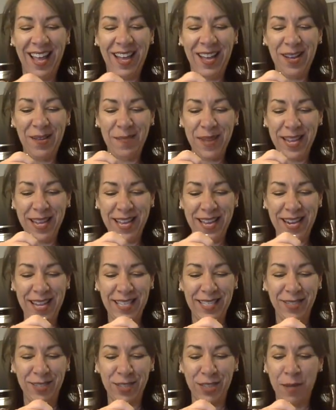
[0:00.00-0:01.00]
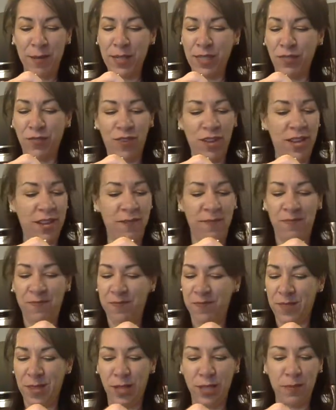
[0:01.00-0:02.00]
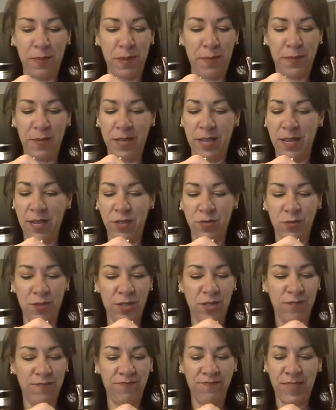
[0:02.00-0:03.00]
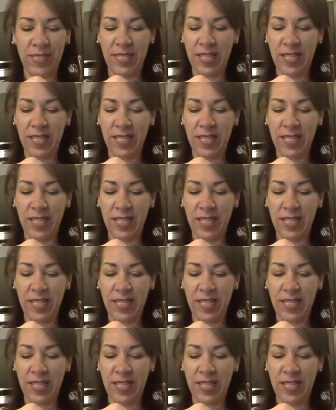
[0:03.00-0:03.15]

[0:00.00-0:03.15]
Oh my goodness, they're so much fun. Those people in Israel,